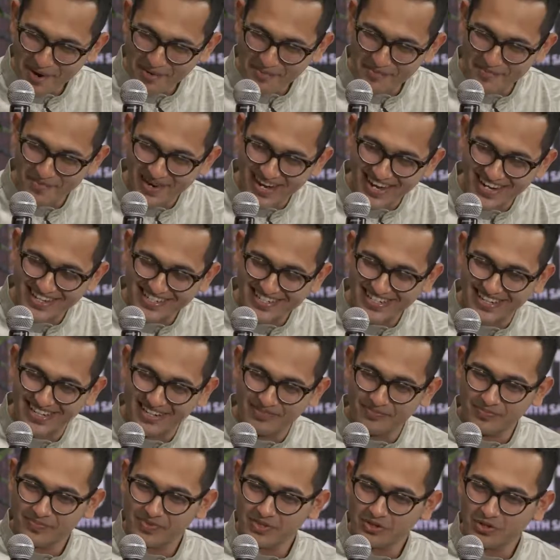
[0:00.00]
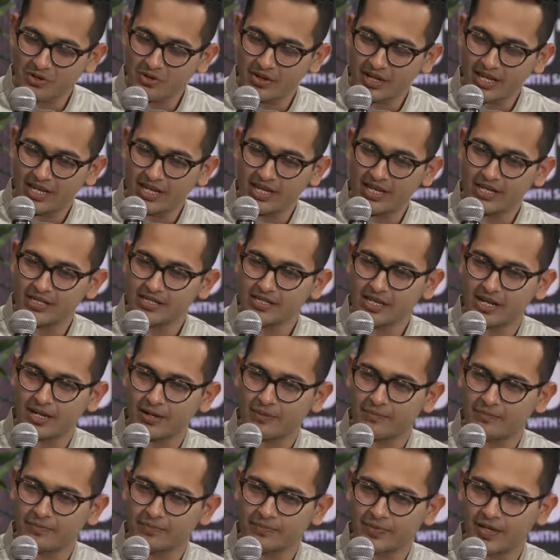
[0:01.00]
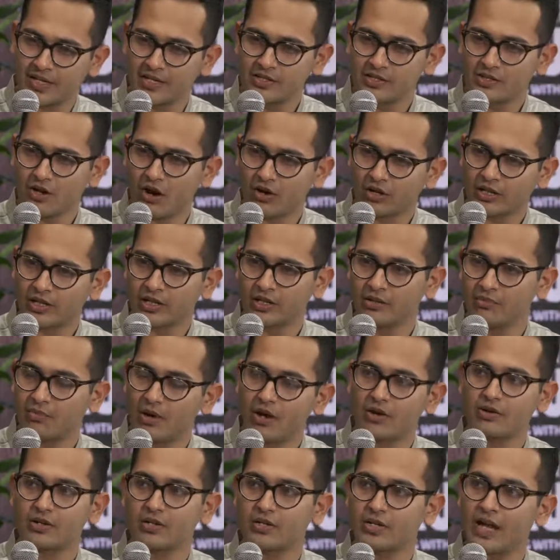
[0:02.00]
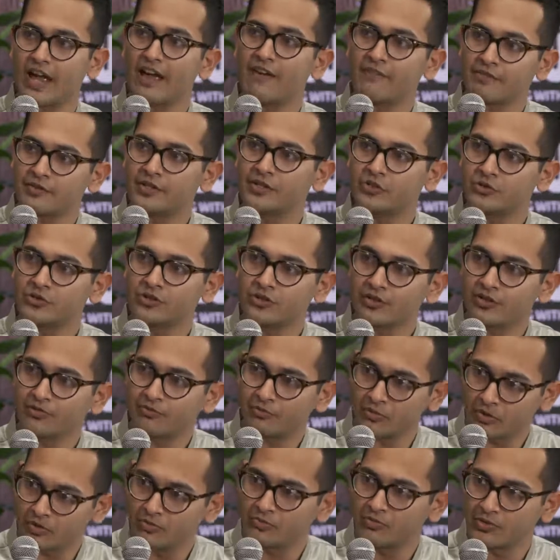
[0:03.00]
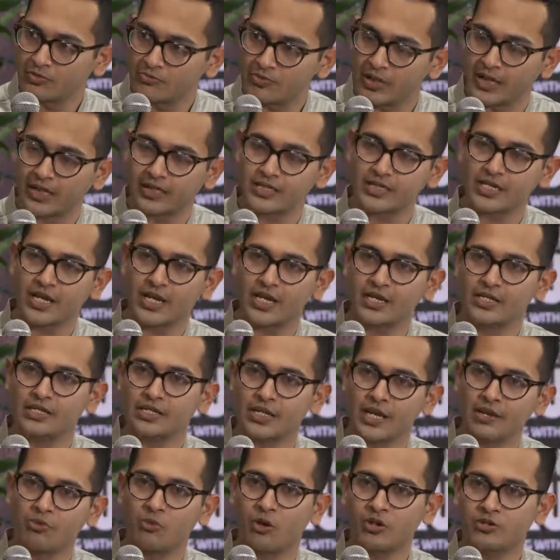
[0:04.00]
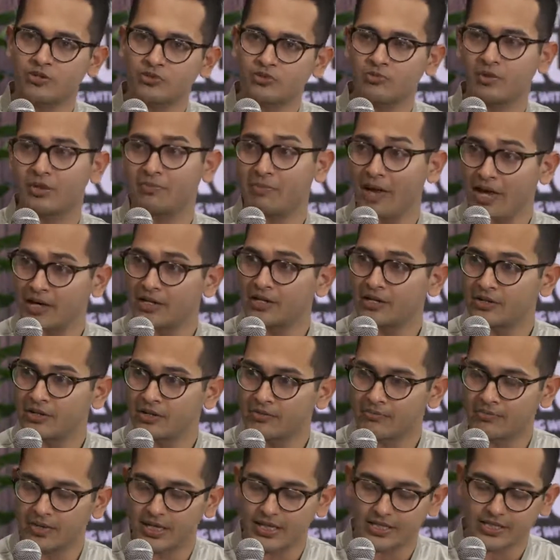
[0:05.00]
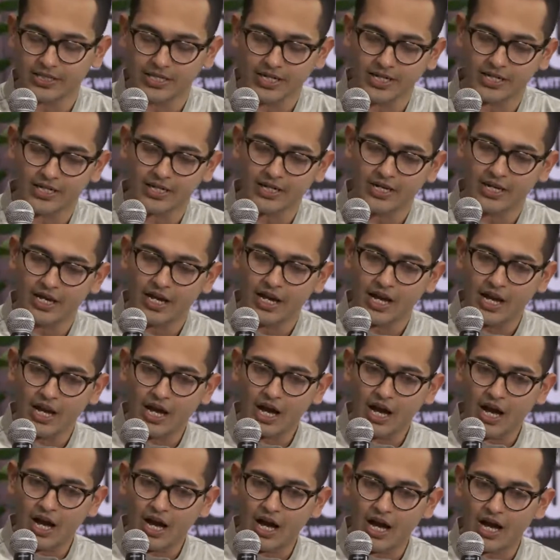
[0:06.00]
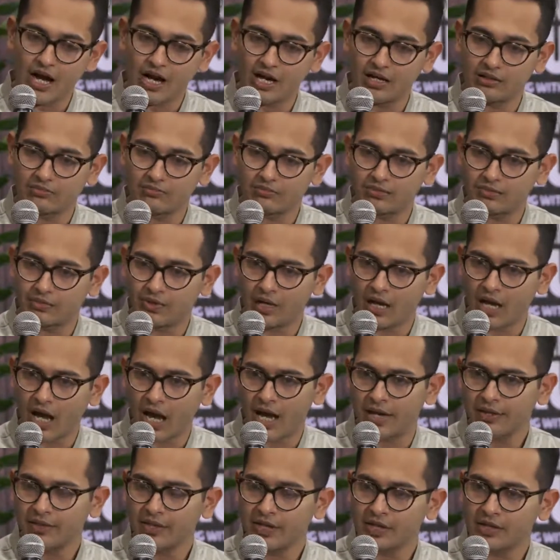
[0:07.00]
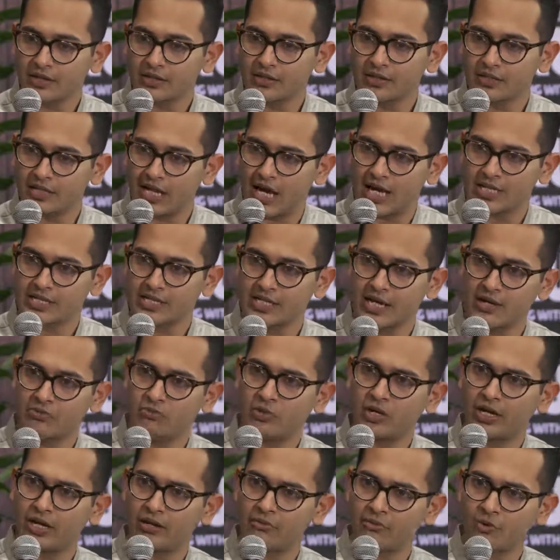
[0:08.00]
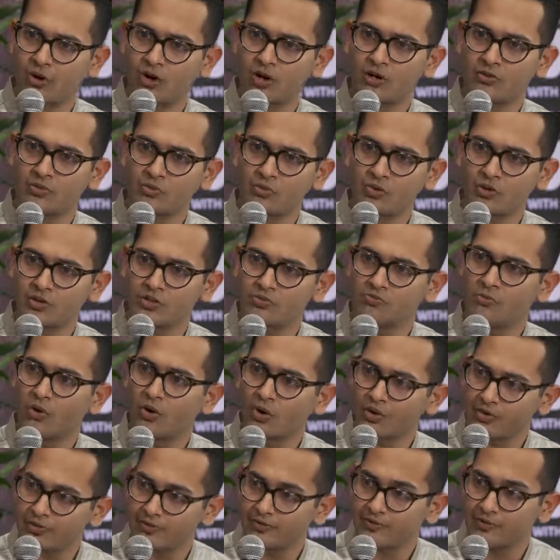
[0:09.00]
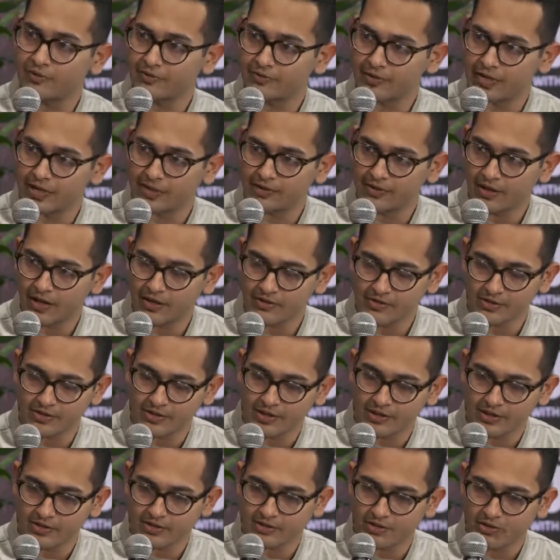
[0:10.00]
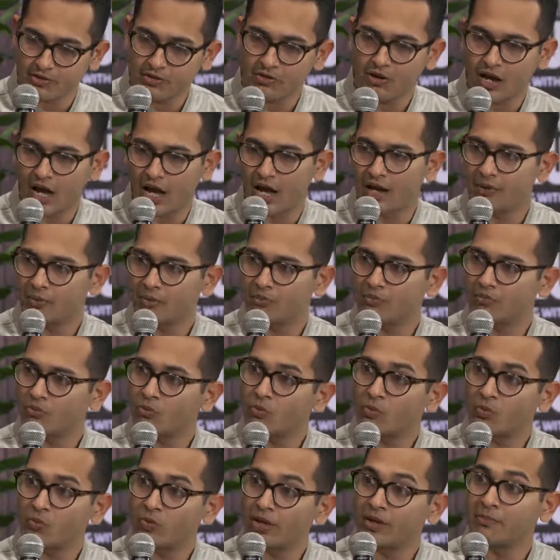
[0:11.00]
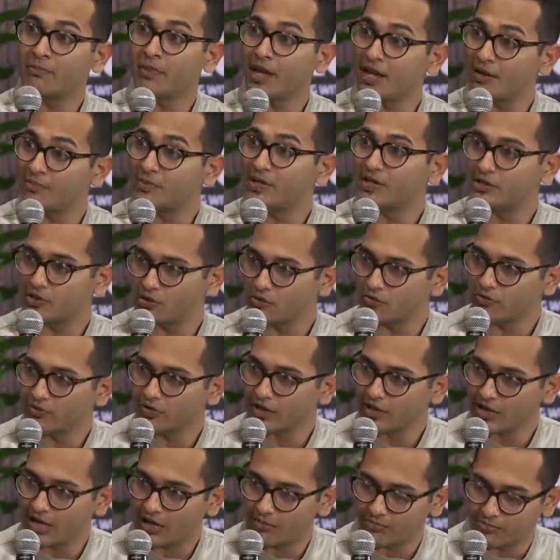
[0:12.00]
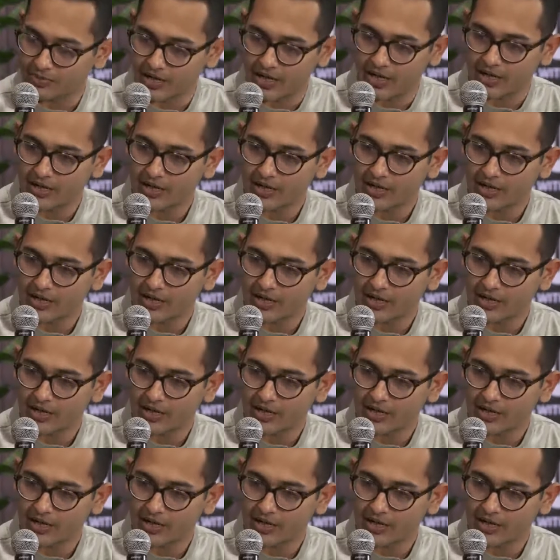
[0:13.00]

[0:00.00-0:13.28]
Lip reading: But so he's talking about evolution of human beings. He wants to be buried on Mars, right? I think the last time we evolved was more than 15,000 years ago, and we may be due for an update.